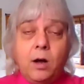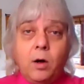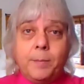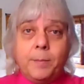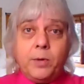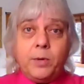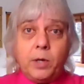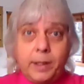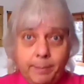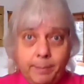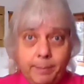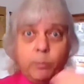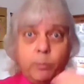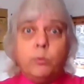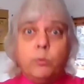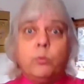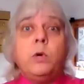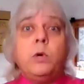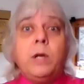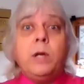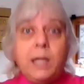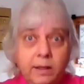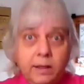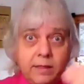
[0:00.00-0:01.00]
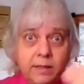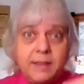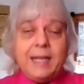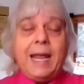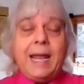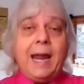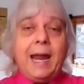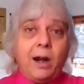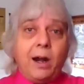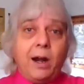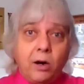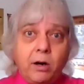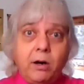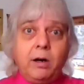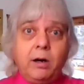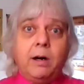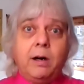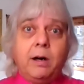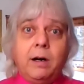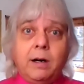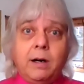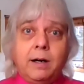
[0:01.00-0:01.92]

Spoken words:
I'm gonna breathe the air.